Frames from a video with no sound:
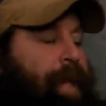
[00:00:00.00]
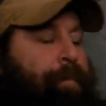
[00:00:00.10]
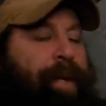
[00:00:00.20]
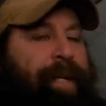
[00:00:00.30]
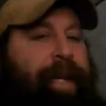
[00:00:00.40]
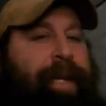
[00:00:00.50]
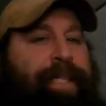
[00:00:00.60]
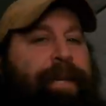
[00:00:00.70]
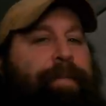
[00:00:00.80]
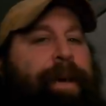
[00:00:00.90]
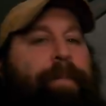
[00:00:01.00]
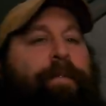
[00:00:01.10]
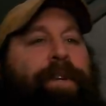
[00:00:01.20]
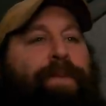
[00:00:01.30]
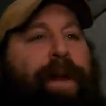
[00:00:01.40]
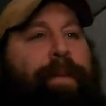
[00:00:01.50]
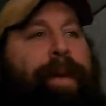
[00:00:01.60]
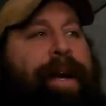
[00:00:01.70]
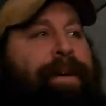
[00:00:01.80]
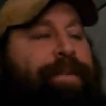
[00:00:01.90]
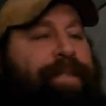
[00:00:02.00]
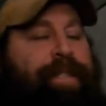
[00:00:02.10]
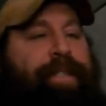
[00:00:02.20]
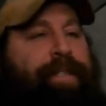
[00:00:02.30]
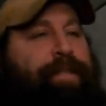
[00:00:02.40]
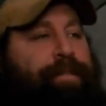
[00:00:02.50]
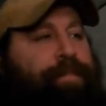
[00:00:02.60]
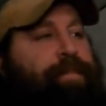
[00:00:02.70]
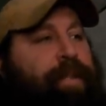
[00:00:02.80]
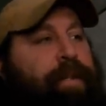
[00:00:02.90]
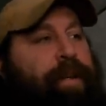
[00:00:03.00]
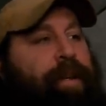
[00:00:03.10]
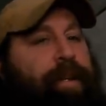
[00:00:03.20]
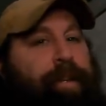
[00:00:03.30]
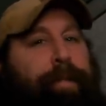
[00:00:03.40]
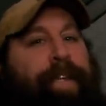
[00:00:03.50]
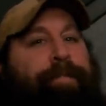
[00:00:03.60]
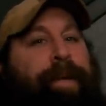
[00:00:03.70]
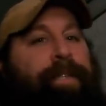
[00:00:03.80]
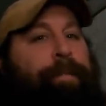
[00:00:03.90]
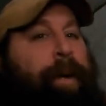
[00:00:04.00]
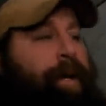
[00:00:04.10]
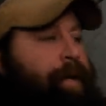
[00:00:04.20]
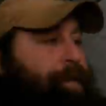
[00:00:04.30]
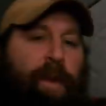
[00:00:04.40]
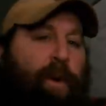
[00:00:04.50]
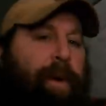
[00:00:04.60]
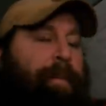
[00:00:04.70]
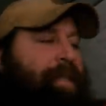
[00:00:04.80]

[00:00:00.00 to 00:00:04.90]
But to get something up over twenty pounds is your best bet's a pike or a